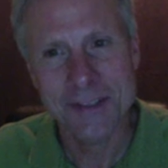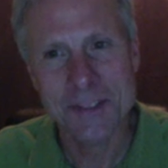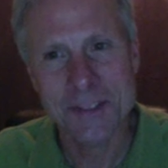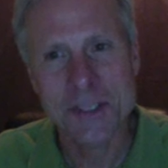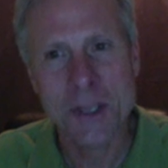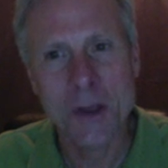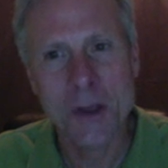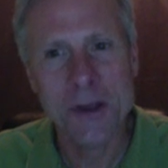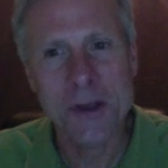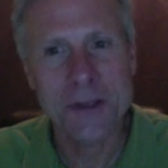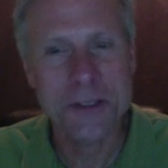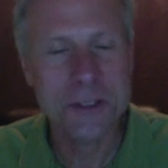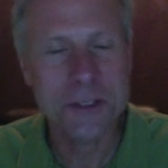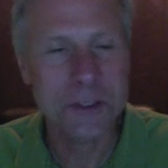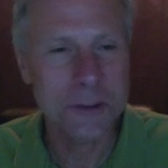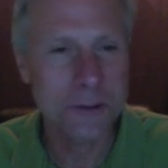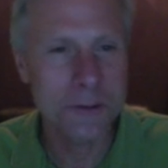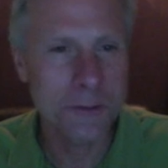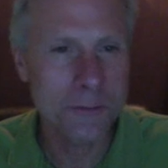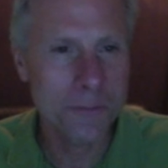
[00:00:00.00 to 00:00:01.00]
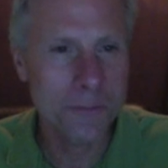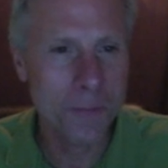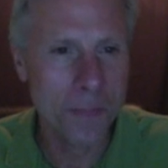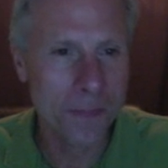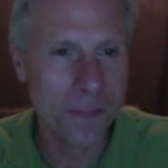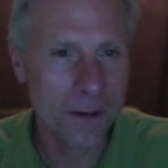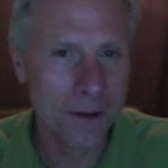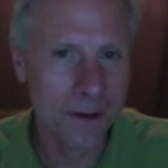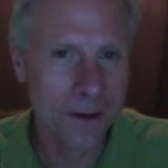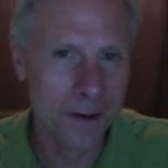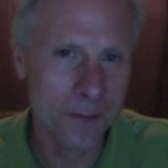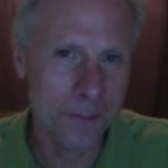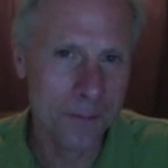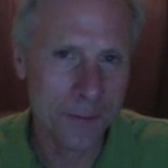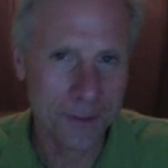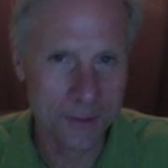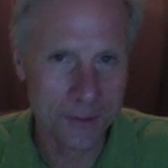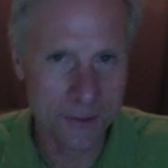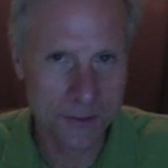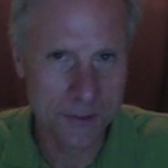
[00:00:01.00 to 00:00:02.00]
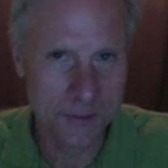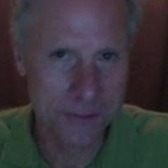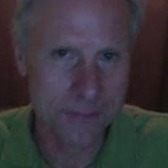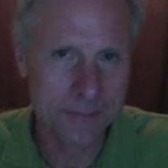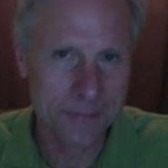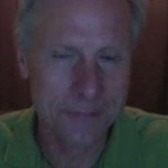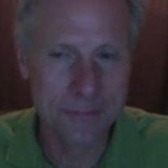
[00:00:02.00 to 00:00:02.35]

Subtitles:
going to, because